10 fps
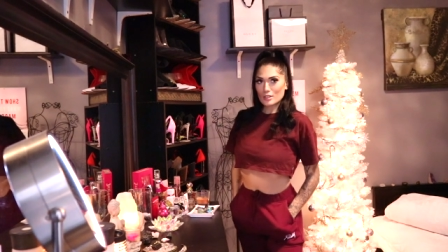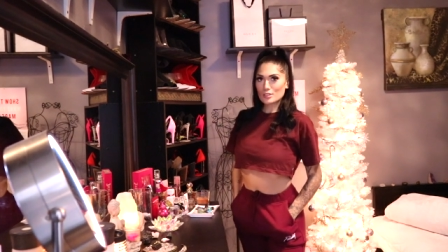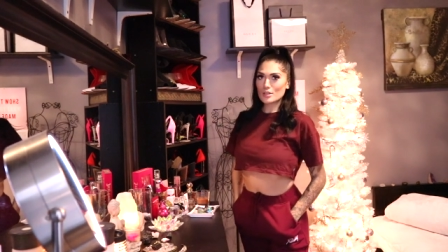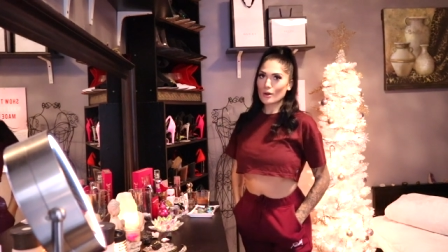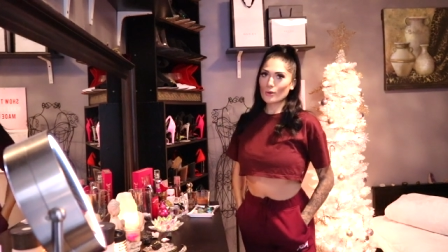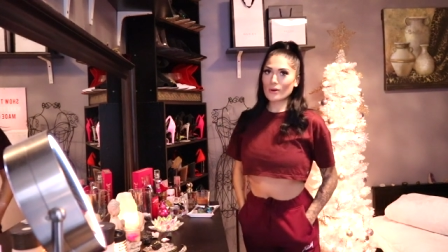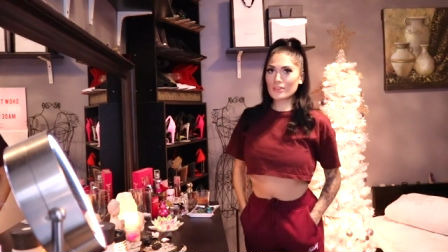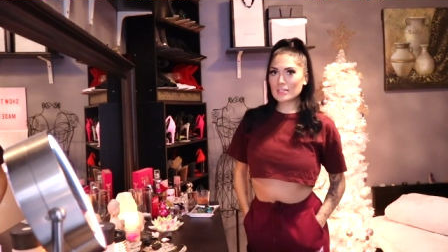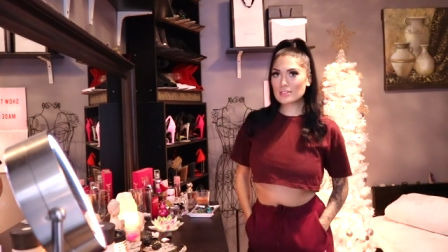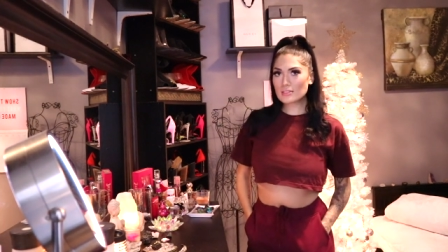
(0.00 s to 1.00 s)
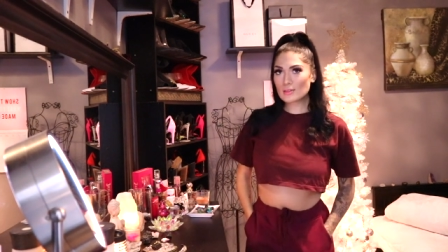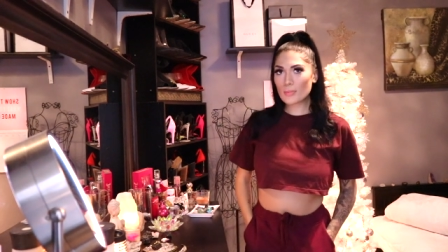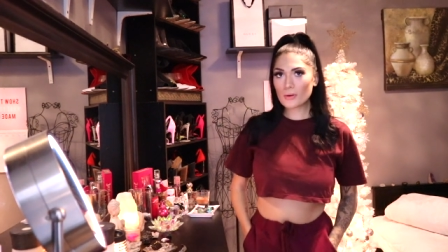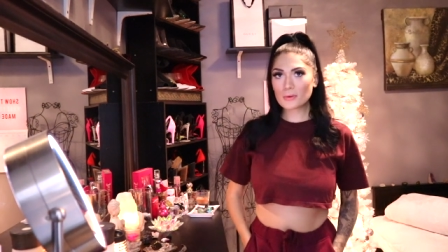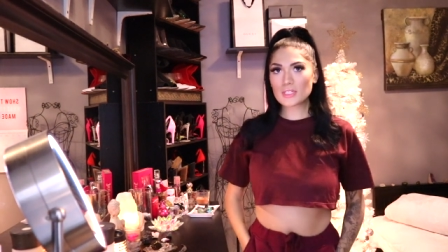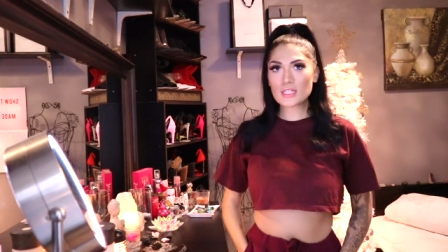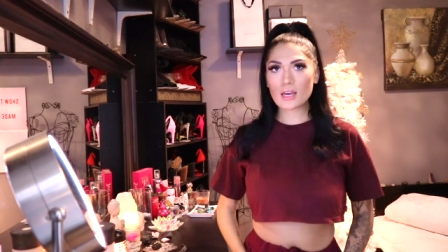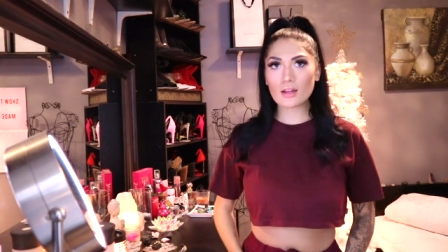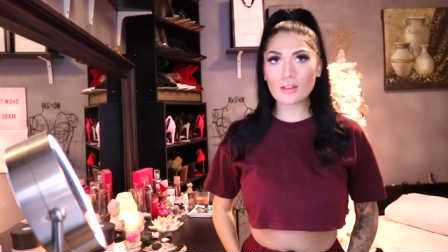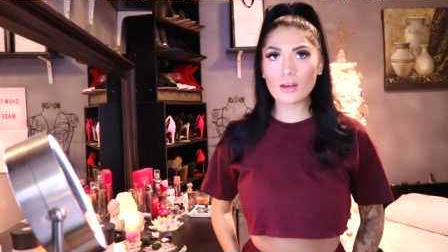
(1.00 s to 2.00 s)
So this is the
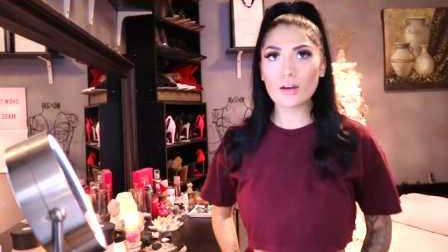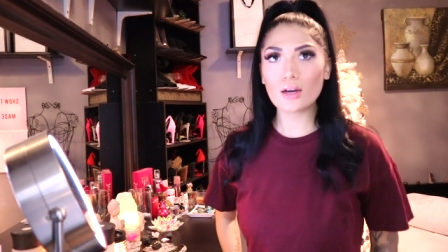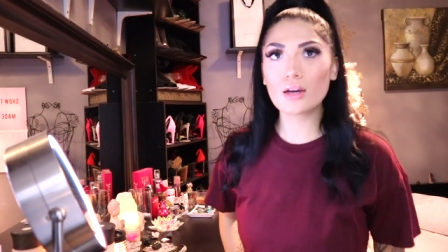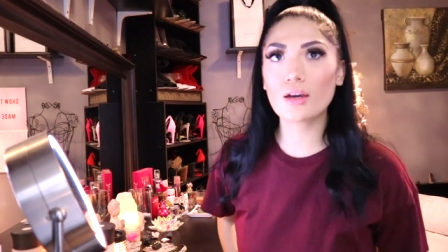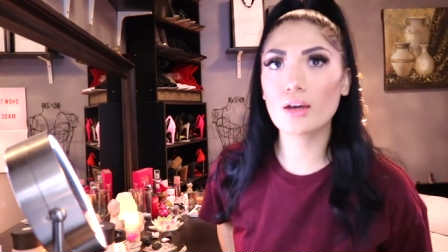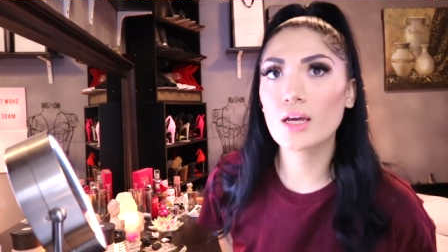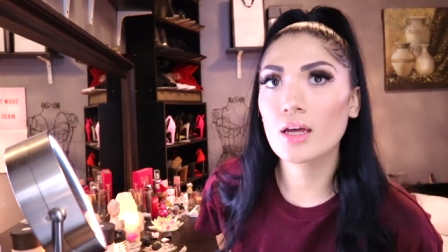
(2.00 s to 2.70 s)
ponytail look.